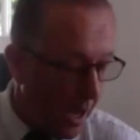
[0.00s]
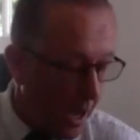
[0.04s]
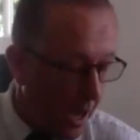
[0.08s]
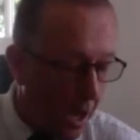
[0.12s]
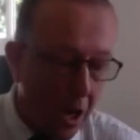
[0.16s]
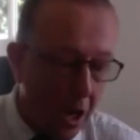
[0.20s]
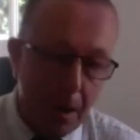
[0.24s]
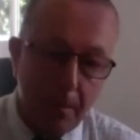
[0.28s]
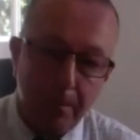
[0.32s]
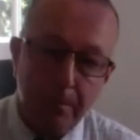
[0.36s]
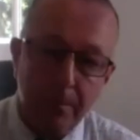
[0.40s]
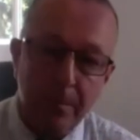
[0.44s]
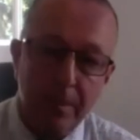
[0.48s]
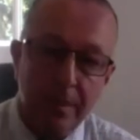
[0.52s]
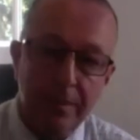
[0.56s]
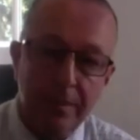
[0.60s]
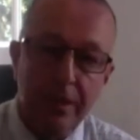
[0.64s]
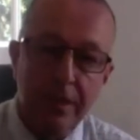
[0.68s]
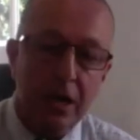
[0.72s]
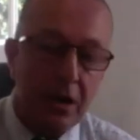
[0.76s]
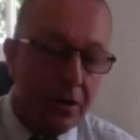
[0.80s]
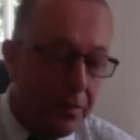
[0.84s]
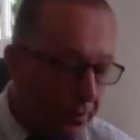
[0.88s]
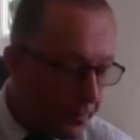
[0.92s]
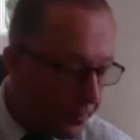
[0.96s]

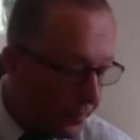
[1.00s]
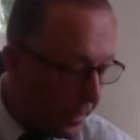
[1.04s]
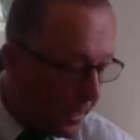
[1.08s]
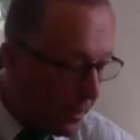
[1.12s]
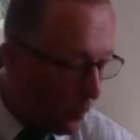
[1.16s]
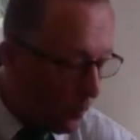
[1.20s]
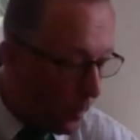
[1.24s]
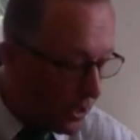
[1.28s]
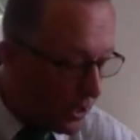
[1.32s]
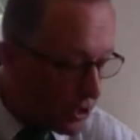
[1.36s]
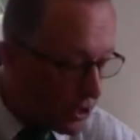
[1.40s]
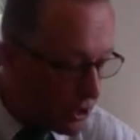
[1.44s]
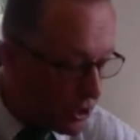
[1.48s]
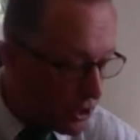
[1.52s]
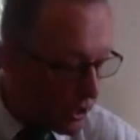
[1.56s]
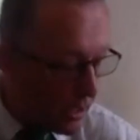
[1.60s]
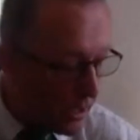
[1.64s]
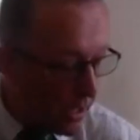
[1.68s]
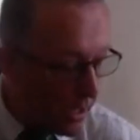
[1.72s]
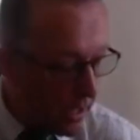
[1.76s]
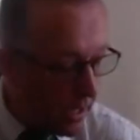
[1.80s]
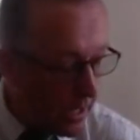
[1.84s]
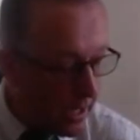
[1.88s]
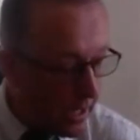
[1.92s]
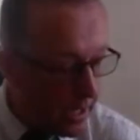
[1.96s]
The other thing,
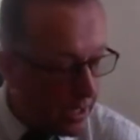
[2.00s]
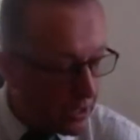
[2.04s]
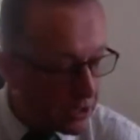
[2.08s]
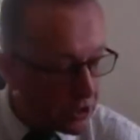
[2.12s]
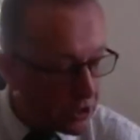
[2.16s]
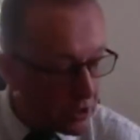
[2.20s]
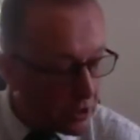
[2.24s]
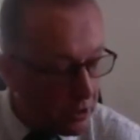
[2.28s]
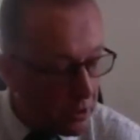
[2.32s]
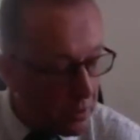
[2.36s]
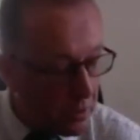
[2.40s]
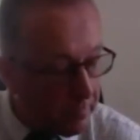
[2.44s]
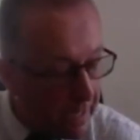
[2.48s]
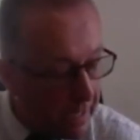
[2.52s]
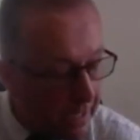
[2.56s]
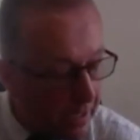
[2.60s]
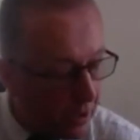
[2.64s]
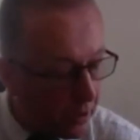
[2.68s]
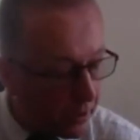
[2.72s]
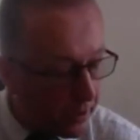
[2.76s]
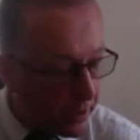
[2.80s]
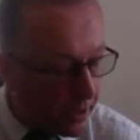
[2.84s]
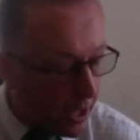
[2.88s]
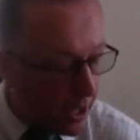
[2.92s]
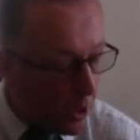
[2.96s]
which is, you may
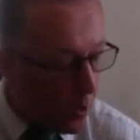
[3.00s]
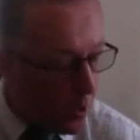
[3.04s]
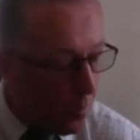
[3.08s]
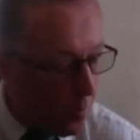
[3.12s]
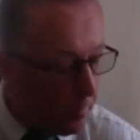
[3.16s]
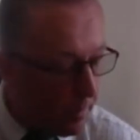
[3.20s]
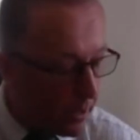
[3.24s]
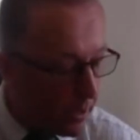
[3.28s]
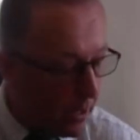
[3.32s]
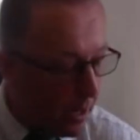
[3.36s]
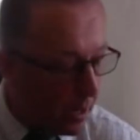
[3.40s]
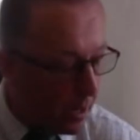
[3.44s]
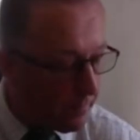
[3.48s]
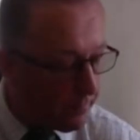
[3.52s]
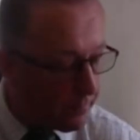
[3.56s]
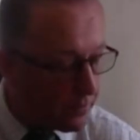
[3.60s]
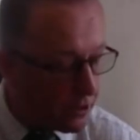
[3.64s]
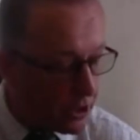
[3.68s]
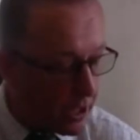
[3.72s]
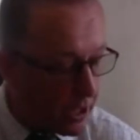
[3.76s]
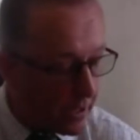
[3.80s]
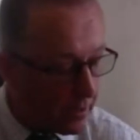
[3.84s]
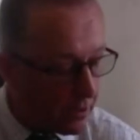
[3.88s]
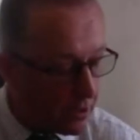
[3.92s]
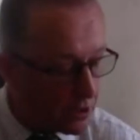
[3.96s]
not know, but I've
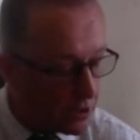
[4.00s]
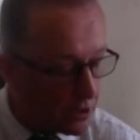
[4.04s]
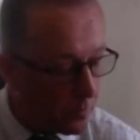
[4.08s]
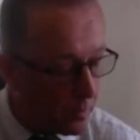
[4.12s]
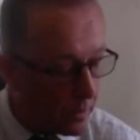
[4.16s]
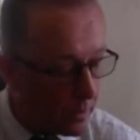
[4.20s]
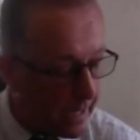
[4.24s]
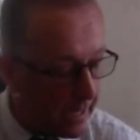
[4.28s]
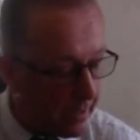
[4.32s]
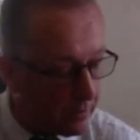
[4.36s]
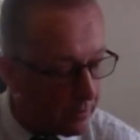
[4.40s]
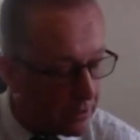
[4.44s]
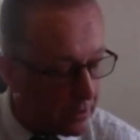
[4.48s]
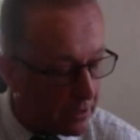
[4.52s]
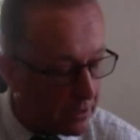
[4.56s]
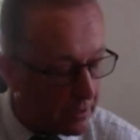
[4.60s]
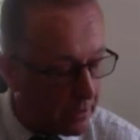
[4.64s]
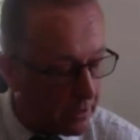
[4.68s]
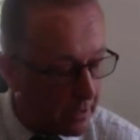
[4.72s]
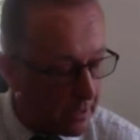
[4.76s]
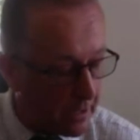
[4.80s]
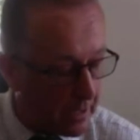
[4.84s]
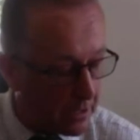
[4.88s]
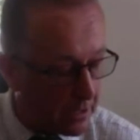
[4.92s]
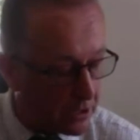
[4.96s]
checked this one out in
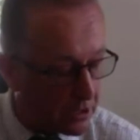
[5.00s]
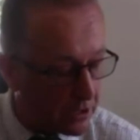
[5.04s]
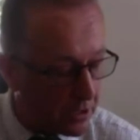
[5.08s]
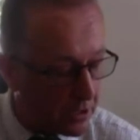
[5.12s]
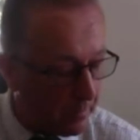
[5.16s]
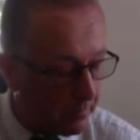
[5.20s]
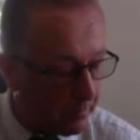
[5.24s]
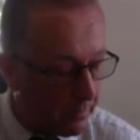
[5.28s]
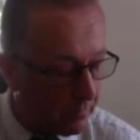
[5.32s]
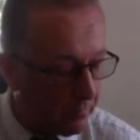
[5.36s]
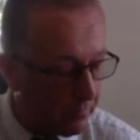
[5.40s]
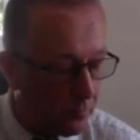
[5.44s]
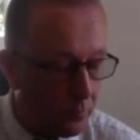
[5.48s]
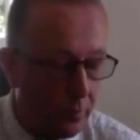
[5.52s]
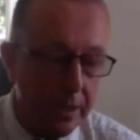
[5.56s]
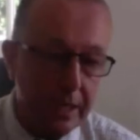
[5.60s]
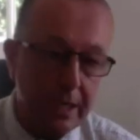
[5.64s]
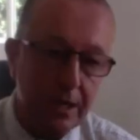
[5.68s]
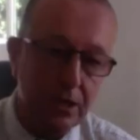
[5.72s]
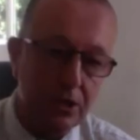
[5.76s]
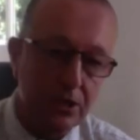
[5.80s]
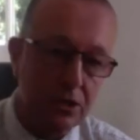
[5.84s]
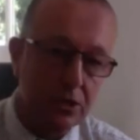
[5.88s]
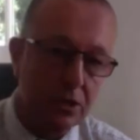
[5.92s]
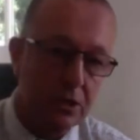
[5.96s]
the last couple of
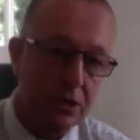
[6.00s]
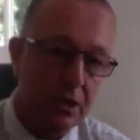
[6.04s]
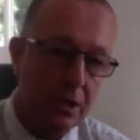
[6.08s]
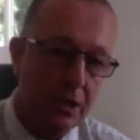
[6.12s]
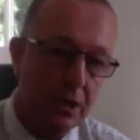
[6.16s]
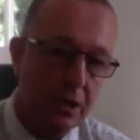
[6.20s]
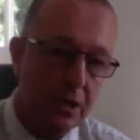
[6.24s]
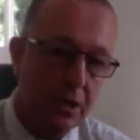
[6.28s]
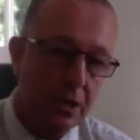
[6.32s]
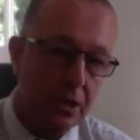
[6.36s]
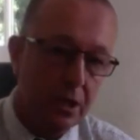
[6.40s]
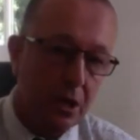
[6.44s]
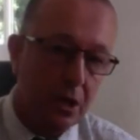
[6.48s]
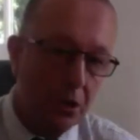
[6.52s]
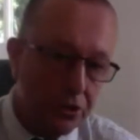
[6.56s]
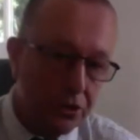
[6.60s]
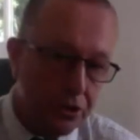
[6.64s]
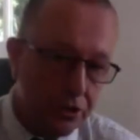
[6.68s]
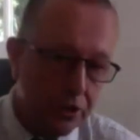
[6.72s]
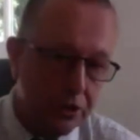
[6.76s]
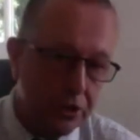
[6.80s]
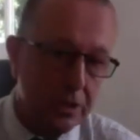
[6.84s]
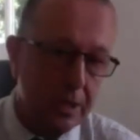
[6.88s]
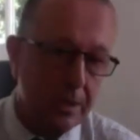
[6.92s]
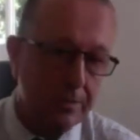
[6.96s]
weeks,
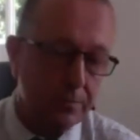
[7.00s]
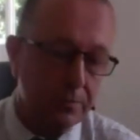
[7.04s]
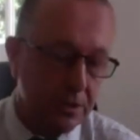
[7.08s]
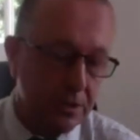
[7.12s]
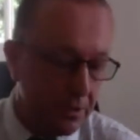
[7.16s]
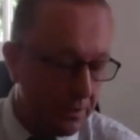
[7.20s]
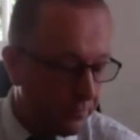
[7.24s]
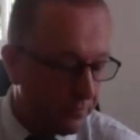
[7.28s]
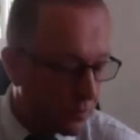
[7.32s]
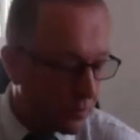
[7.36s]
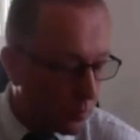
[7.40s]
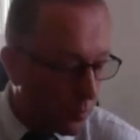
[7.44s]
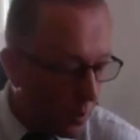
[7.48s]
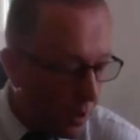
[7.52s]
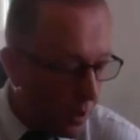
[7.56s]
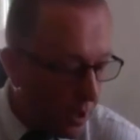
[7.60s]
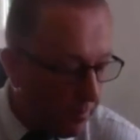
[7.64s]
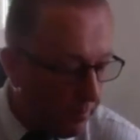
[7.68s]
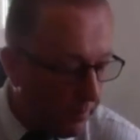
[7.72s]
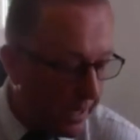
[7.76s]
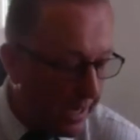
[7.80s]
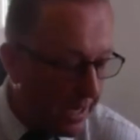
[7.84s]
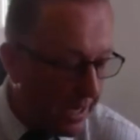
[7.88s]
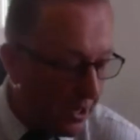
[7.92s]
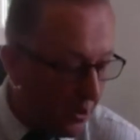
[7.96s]
contraceptives
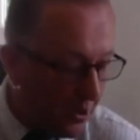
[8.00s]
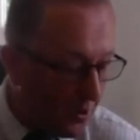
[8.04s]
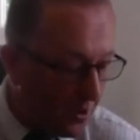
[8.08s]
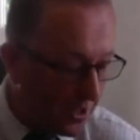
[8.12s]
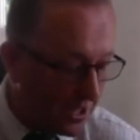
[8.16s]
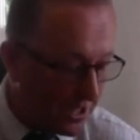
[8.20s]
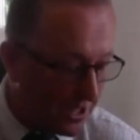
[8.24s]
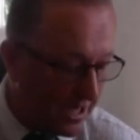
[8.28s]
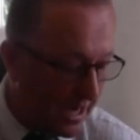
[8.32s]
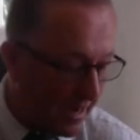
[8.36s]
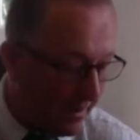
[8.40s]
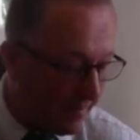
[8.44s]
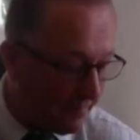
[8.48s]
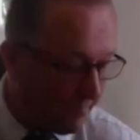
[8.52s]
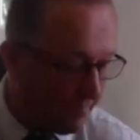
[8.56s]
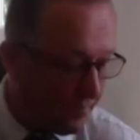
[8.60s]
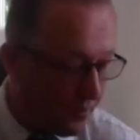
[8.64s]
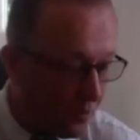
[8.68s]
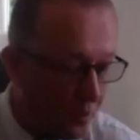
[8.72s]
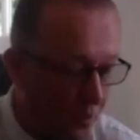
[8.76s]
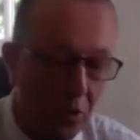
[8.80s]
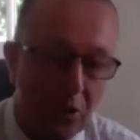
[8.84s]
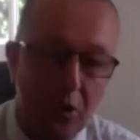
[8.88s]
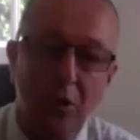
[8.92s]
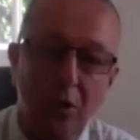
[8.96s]
were being looked at
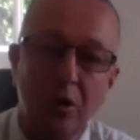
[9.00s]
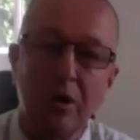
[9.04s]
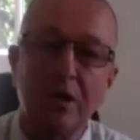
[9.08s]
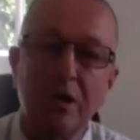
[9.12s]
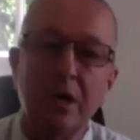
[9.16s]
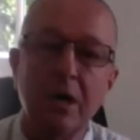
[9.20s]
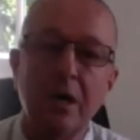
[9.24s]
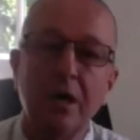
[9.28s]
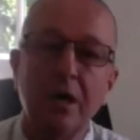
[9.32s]
for